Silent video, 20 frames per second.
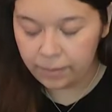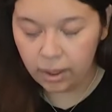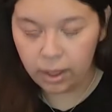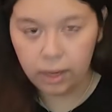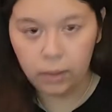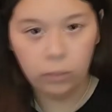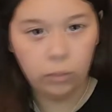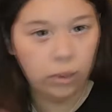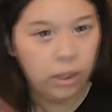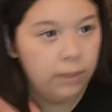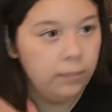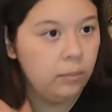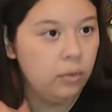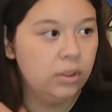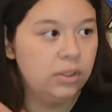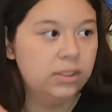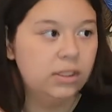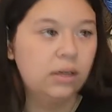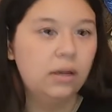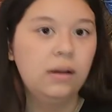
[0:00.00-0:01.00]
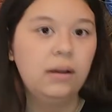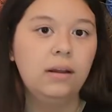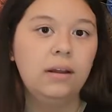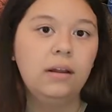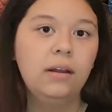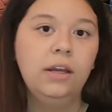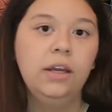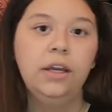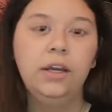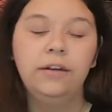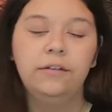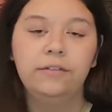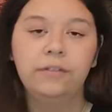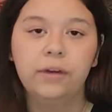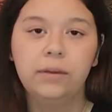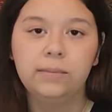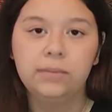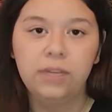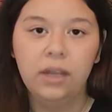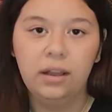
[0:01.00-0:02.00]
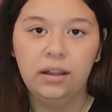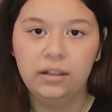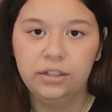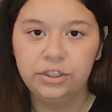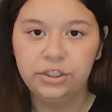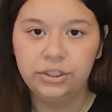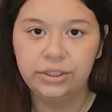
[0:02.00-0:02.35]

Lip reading: bought one more doll from Dollar